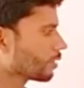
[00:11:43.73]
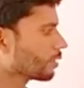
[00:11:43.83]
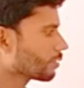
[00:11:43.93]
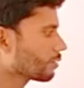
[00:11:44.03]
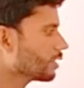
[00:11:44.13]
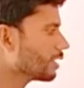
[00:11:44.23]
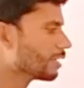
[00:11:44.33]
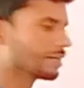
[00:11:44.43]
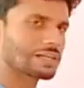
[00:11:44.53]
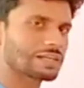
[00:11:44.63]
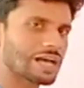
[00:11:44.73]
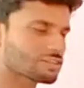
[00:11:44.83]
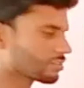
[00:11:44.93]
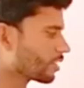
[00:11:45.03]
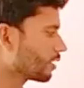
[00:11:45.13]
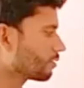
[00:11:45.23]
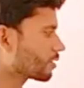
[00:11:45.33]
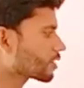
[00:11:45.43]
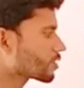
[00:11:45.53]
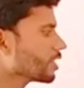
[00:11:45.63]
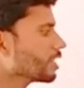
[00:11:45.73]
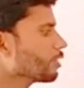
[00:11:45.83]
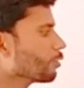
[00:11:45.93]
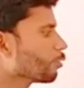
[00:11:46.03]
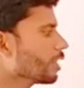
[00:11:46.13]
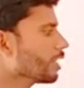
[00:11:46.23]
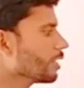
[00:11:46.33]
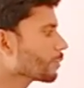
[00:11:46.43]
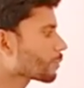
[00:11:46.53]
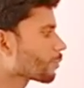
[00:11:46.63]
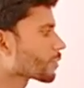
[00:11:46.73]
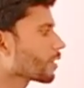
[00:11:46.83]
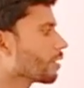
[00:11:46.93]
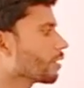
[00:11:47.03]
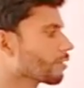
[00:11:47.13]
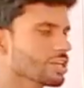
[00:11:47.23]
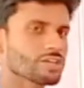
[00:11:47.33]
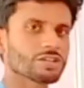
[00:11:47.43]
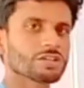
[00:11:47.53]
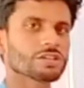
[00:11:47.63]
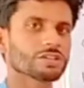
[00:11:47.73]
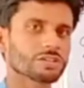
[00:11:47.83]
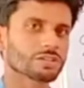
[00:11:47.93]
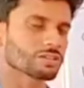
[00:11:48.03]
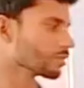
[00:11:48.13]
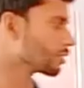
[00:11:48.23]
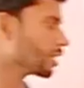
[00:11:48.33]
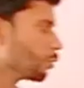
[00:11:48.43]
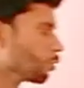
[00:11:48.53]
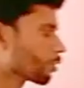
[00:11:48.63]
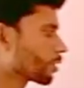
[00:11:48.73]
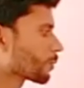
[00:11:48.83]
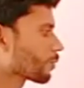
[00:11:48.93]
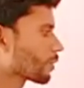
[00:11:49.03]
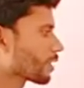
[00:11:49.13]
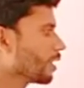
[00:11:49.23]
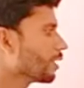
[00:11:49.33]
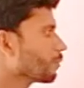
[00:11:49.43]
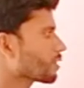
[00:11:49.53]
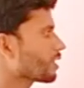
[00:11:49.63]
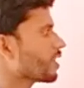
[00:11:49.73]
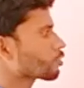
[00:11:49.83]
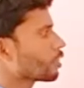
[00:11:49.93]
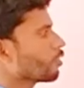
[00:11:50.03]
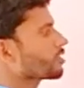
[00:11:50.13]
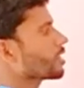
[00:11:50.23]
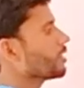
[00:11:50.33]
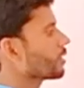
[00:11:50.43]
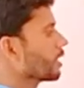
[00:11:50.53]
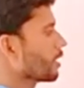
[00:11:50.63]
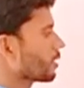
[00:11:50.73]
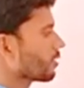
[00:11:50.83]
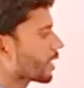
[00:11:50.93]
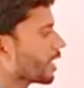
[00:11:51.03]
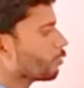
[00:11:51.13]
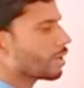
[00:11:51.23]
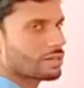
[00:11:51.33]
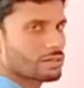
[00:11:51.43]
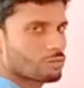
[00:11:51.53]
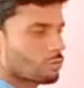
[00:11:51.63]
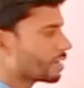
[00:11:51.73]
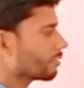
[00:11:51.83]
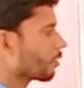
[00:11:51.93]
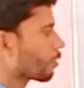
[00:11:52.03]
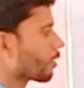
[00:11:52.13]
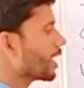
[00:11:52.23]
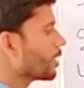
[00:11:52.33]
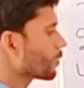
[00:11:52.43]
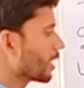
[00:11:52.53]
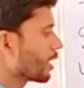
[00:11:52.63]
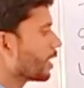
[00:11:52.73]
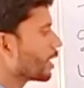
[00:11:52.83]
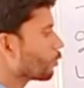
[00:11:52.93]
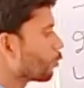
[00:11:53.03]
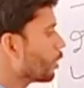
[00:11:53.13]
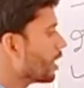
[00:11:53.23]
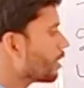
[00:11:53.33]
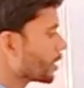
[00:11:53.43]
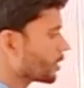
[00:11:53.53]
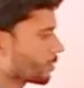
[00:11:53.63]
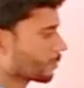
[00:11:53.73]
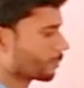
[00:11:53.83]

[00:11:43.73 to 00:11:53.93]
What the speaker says: See the last sentence, she will read the book. Here the first one was reads, the second one was read. Here will read.